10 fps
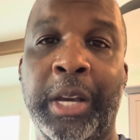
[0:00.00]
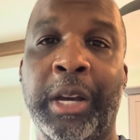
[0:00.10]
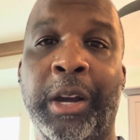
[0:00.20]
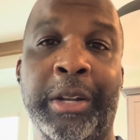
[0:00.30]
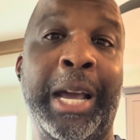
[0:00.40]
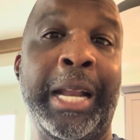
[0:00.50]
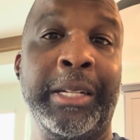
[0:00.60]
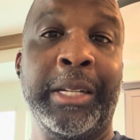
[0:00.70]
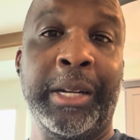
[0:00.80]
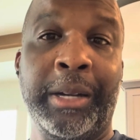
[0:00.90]
or
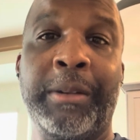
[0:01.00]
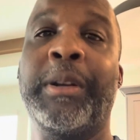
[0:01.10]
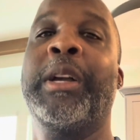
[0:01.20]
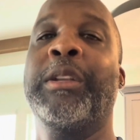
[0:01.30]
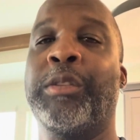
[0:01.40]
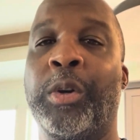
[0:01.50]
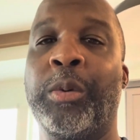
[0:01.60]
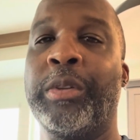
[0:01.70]
.gov. So